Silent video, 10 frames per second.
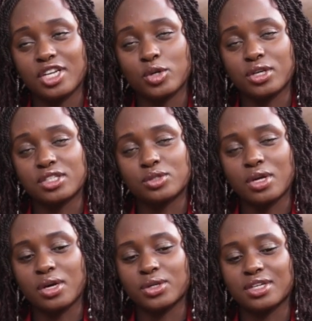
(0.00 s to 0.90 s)
Shortly
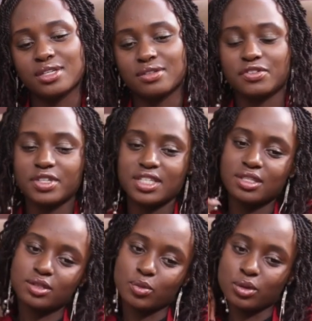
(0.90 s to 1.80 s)
on a very
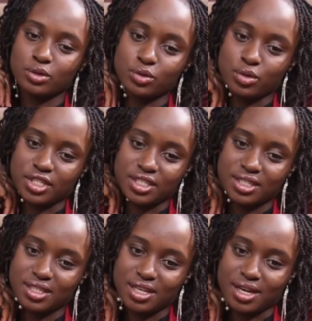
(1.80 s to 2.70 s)
small story
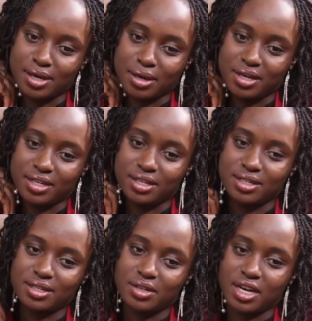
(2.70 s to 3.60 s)
I
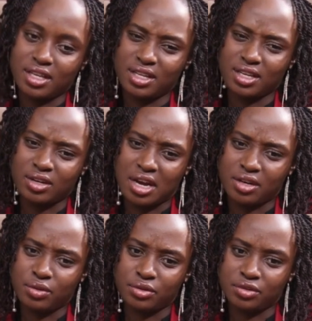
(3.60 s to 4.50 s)
think I had
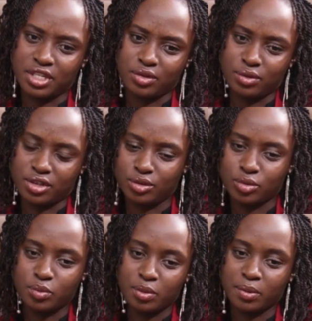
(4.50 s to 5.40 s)
read on the
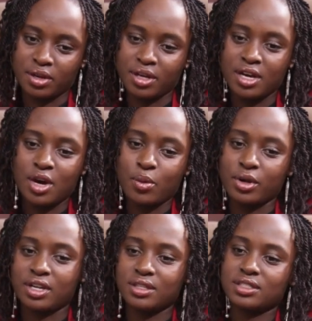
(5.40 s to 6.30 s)
newspaper.
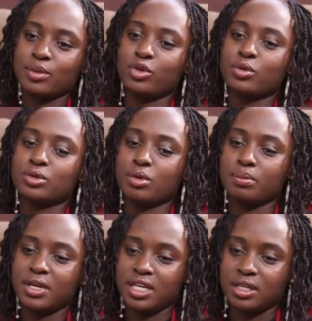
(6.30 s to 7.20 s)
When somebody was
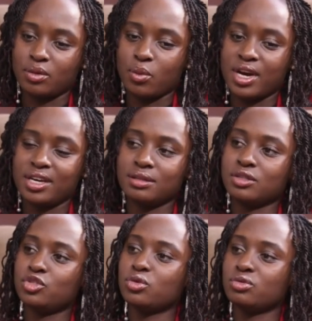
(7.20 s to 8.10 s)
complaining why the
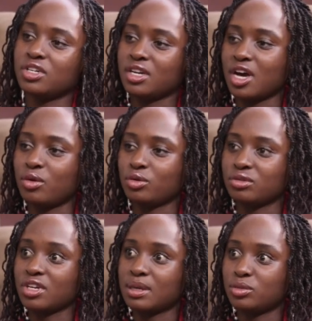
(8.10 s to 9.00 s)
children now
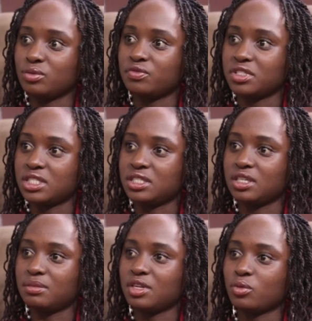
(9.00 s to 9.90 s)
don't come to visit
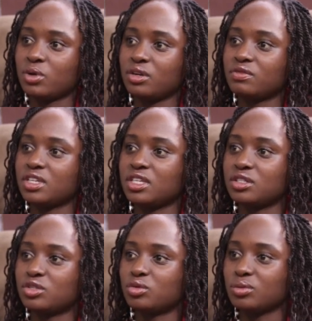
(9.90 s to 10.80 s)
him, then one of the
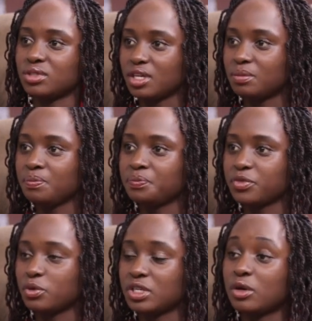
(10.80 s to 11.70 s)
kids told him,
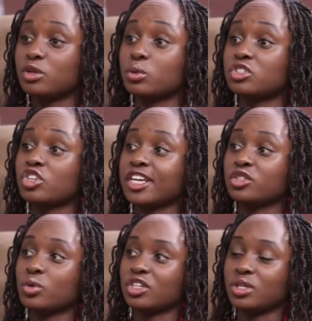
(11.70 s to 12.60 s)
now he was trying
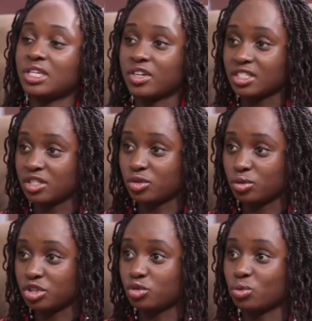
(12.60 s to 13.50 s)
to actually write a
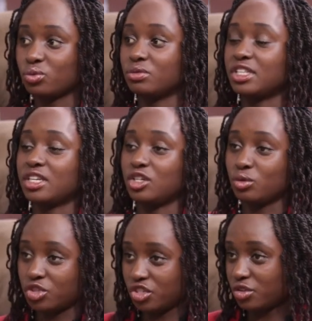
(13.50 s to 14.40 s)
story to the new
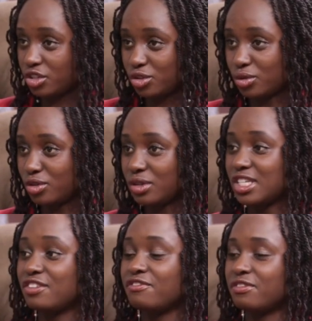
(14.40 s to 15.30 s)
generation,
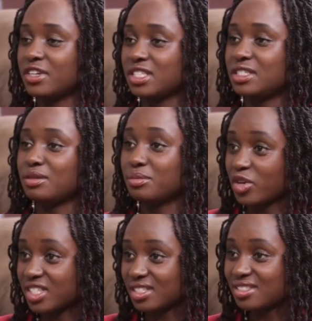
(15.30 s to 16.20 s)
invest in
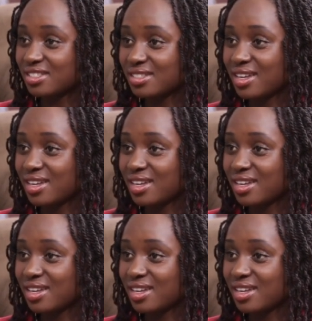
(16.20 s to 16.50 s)
presents.